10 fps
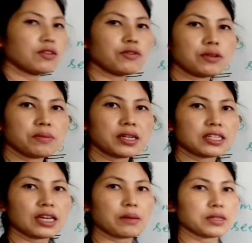female
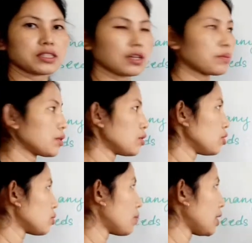gametes are
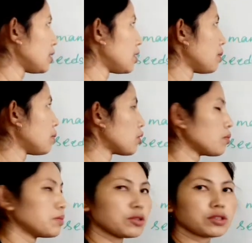produced by the number of
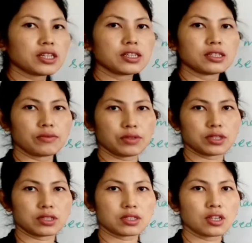meiotic
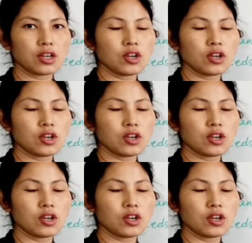divisions.